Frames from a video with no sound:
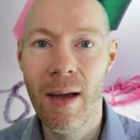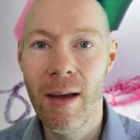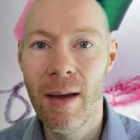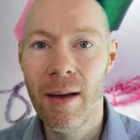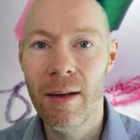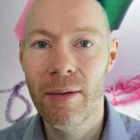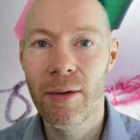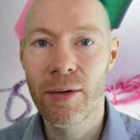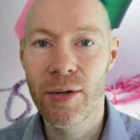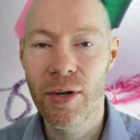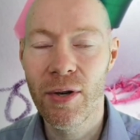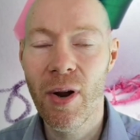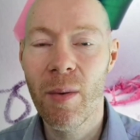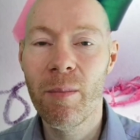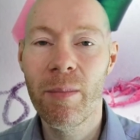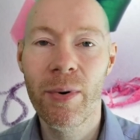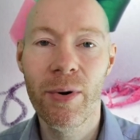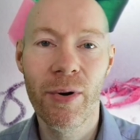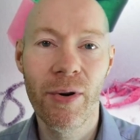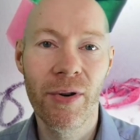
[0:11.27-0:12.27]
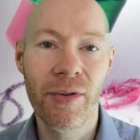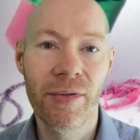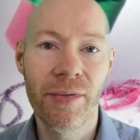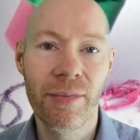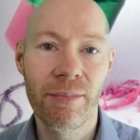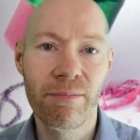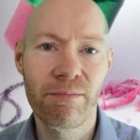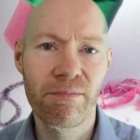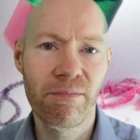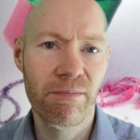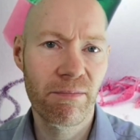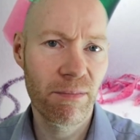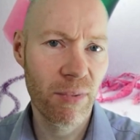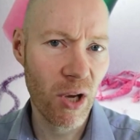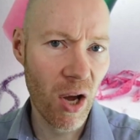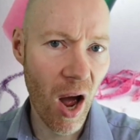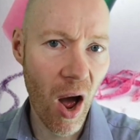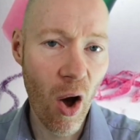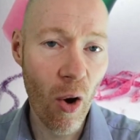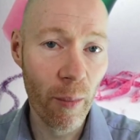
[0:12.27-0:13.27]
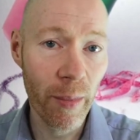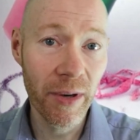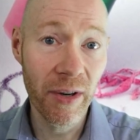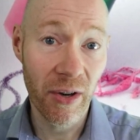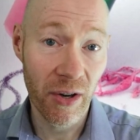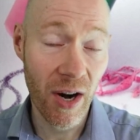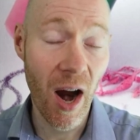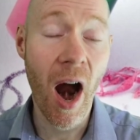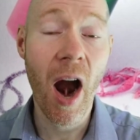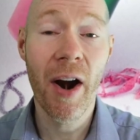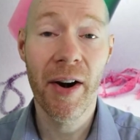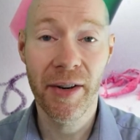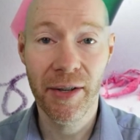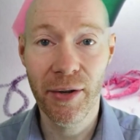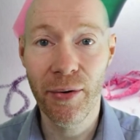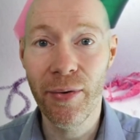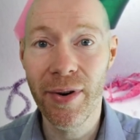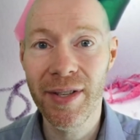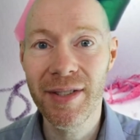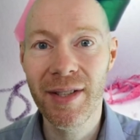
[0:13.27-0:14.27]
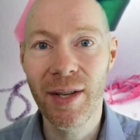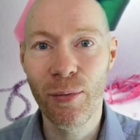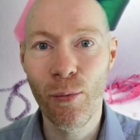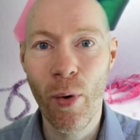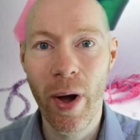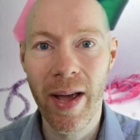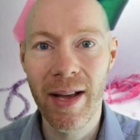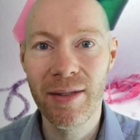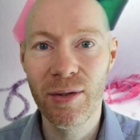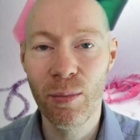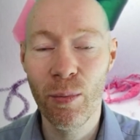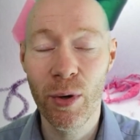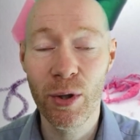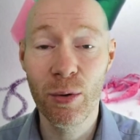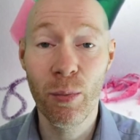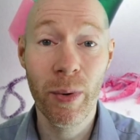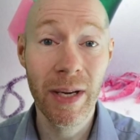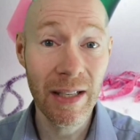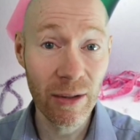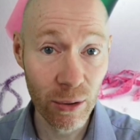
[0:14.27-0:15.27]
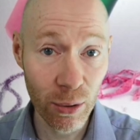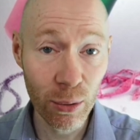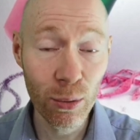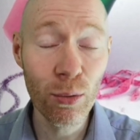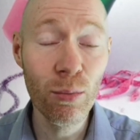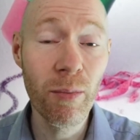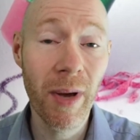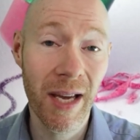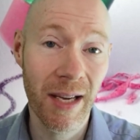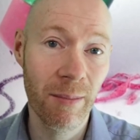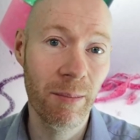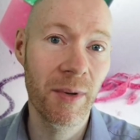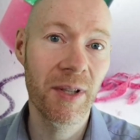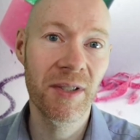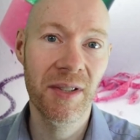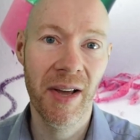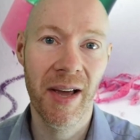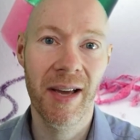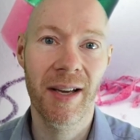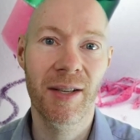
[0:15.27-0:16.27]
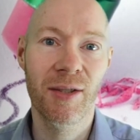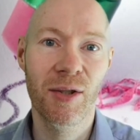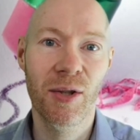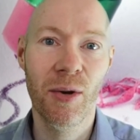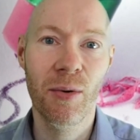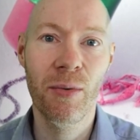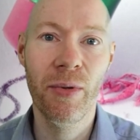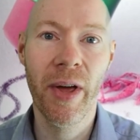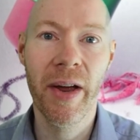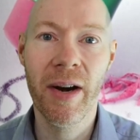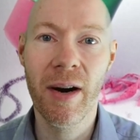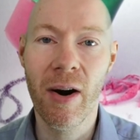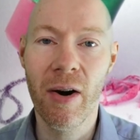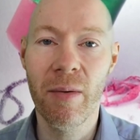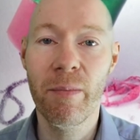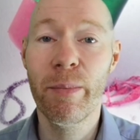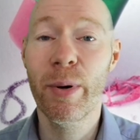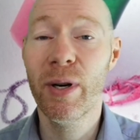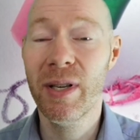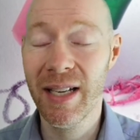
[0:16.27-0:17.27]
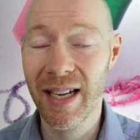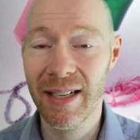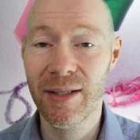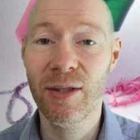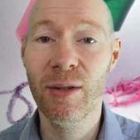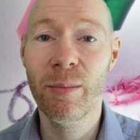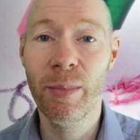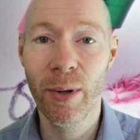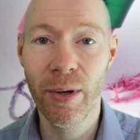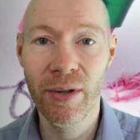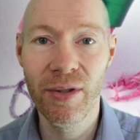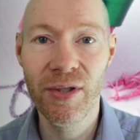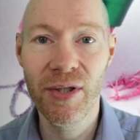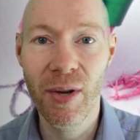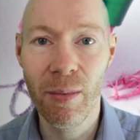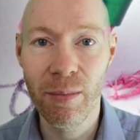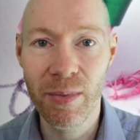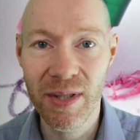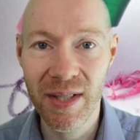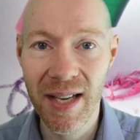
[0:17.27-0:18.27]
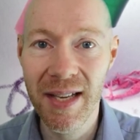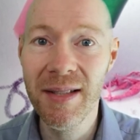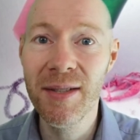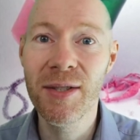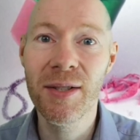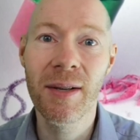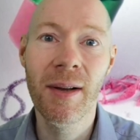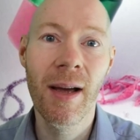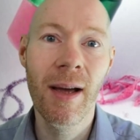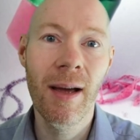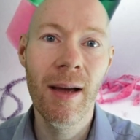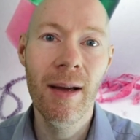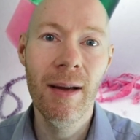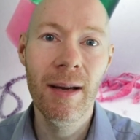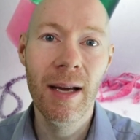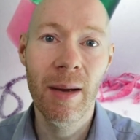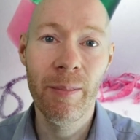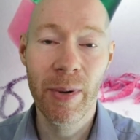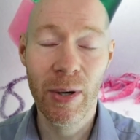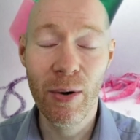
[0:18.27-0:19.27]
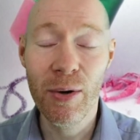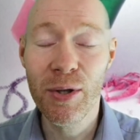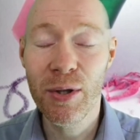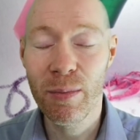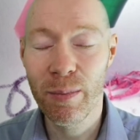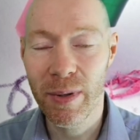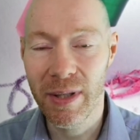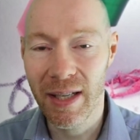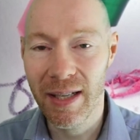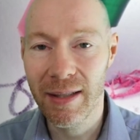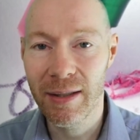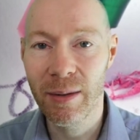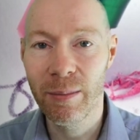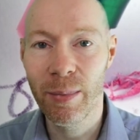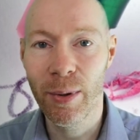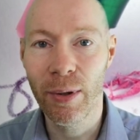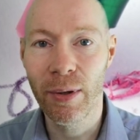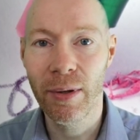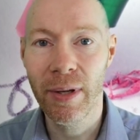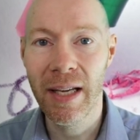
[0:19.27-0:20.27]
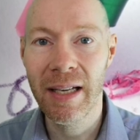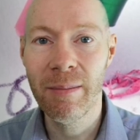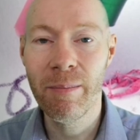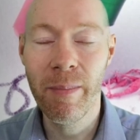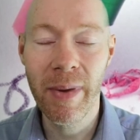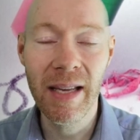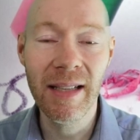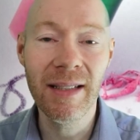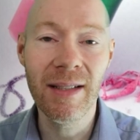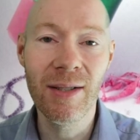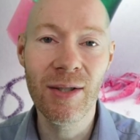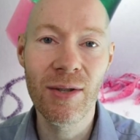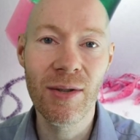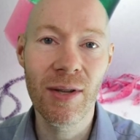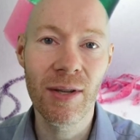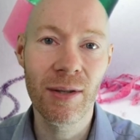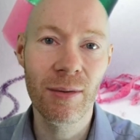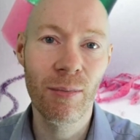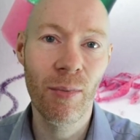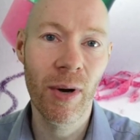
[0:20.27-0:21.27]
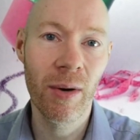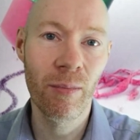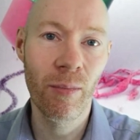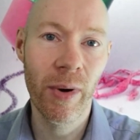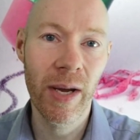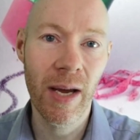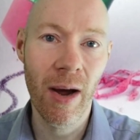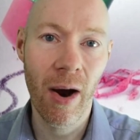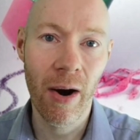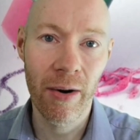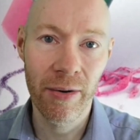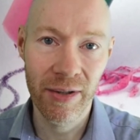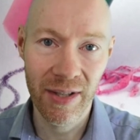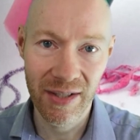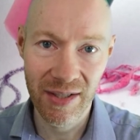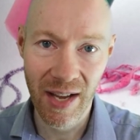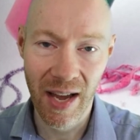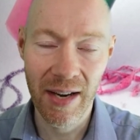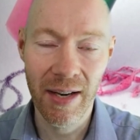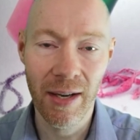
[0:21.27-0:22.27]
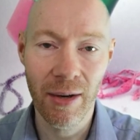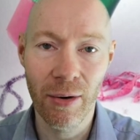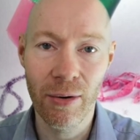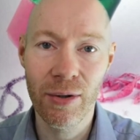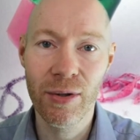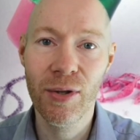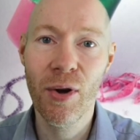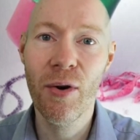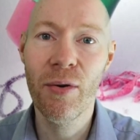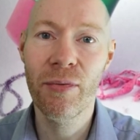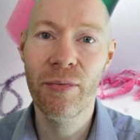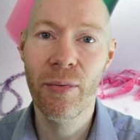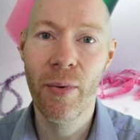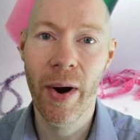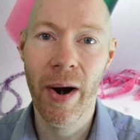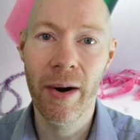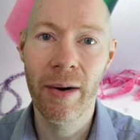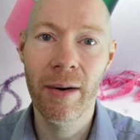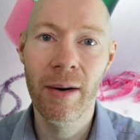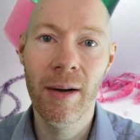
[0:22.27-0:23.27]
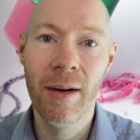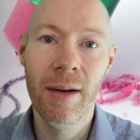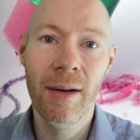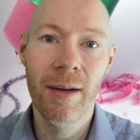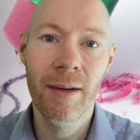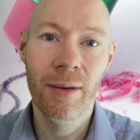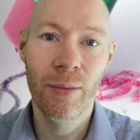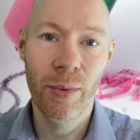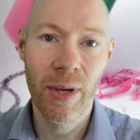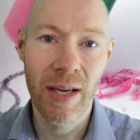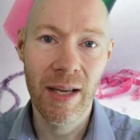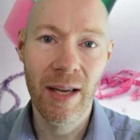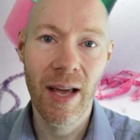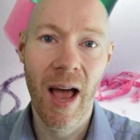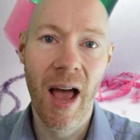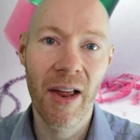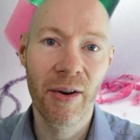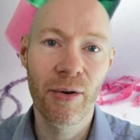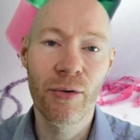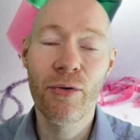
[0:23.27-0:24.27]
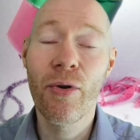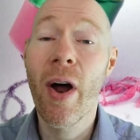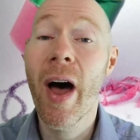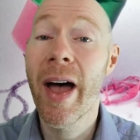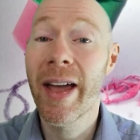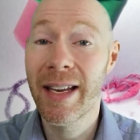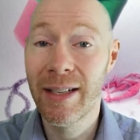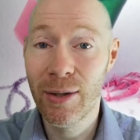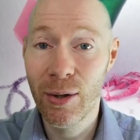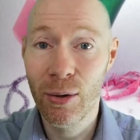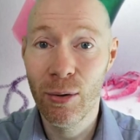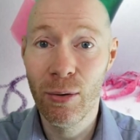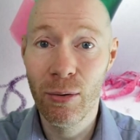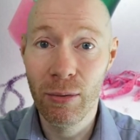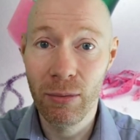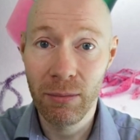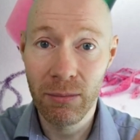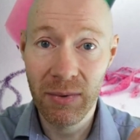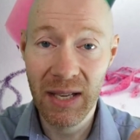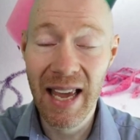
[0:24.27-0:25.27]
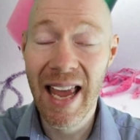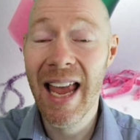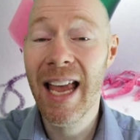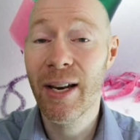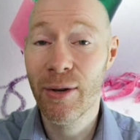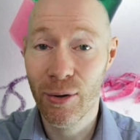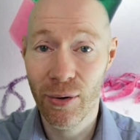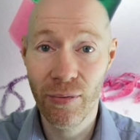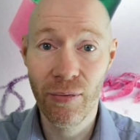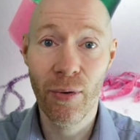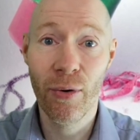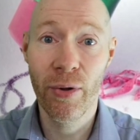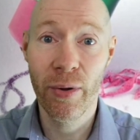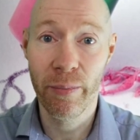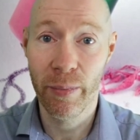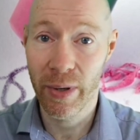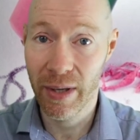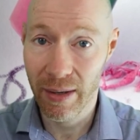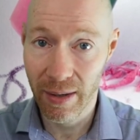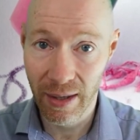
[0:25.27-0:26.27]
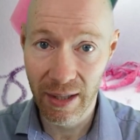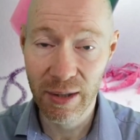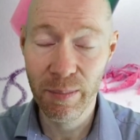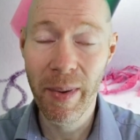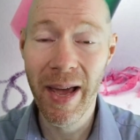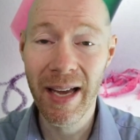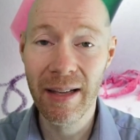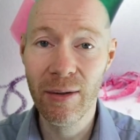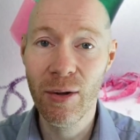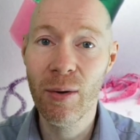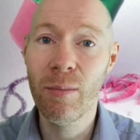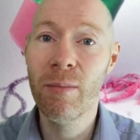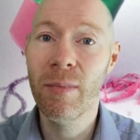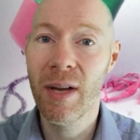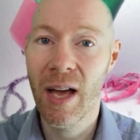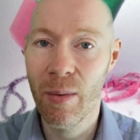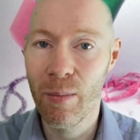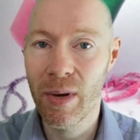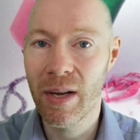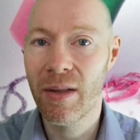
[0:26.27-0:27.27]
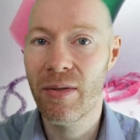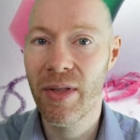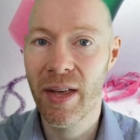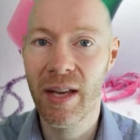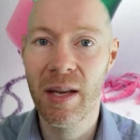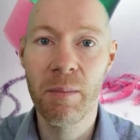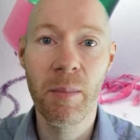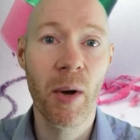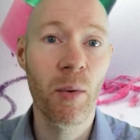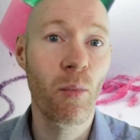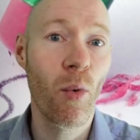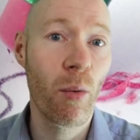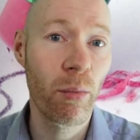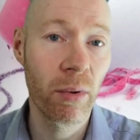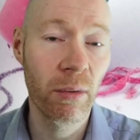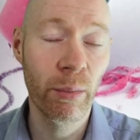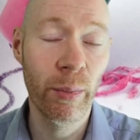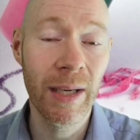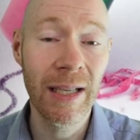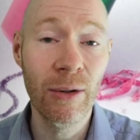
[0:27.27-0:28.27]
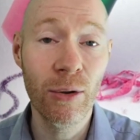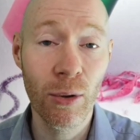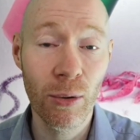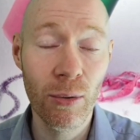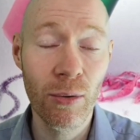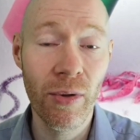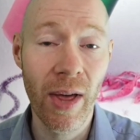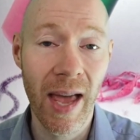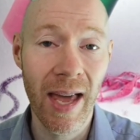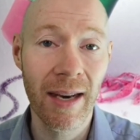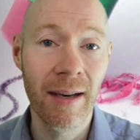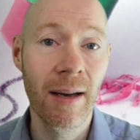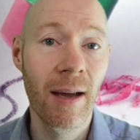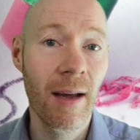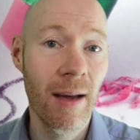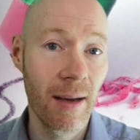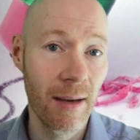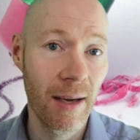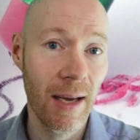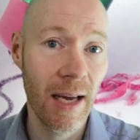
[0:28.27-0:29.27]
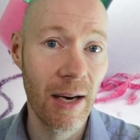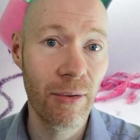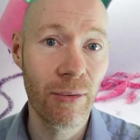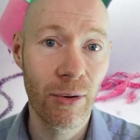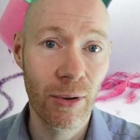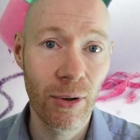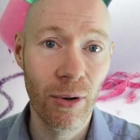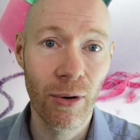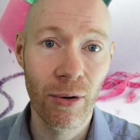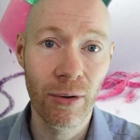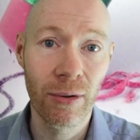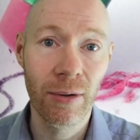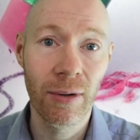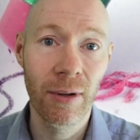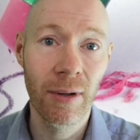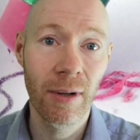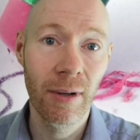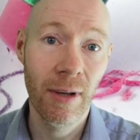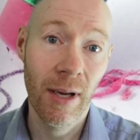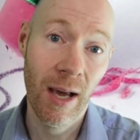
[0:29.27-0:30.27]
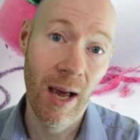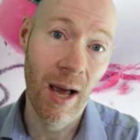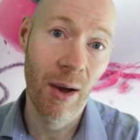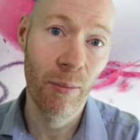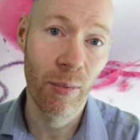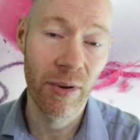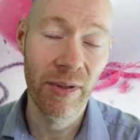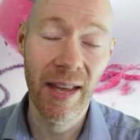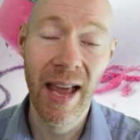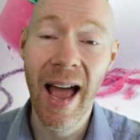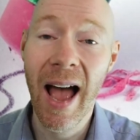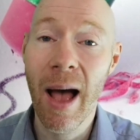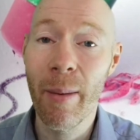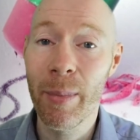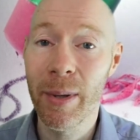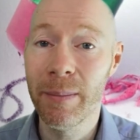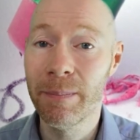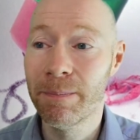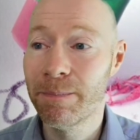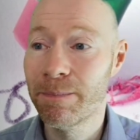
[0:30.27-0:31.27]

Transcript: There's a number of common or characteristic ways in which we do make mistakes. So they are predictable in some sense, and because they're predictable, it means that when we are designing our software, we can try to cater for them. We can expect them, and we can think about what will we do then in return when they happen.